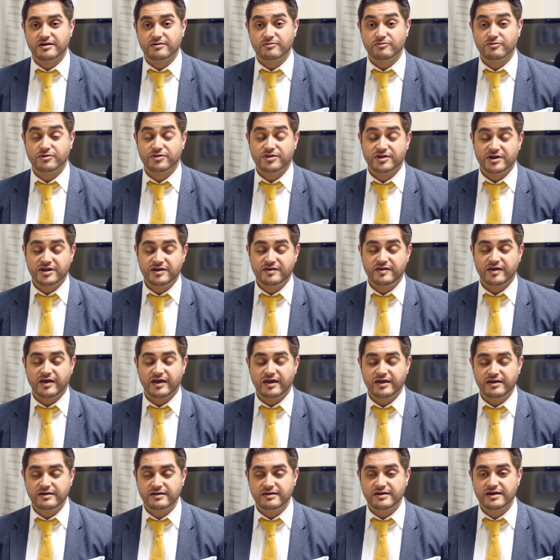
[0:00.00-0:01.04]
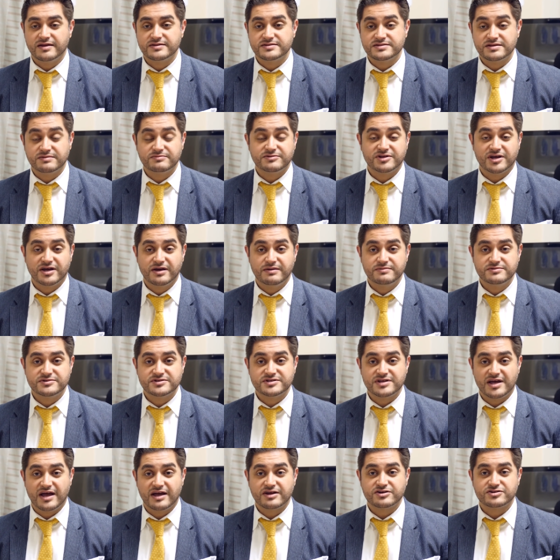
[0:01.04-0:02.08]
within a day, and sometimes
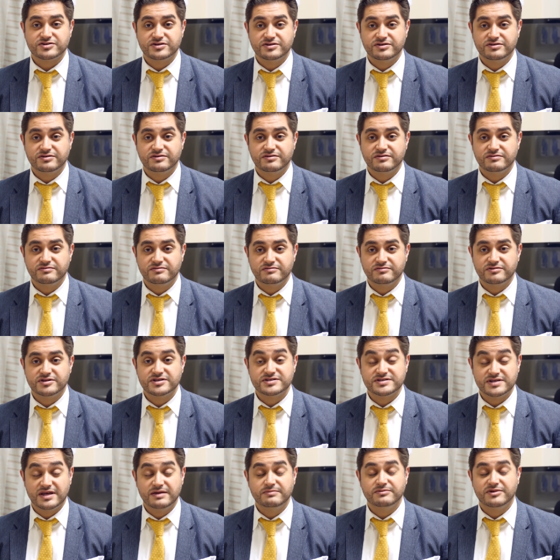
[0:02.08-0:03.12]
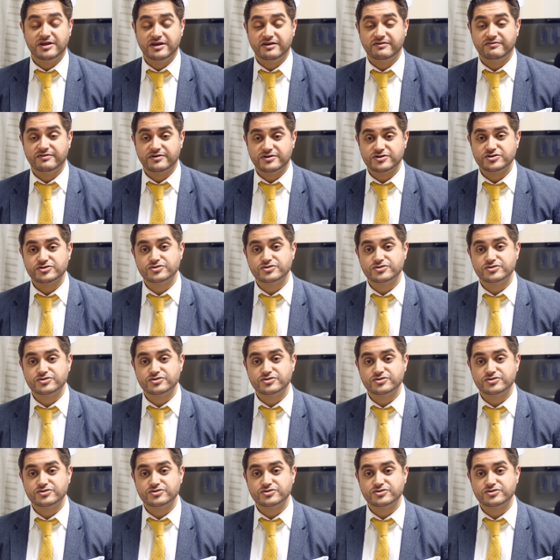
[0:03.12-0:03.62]
actually the same day of their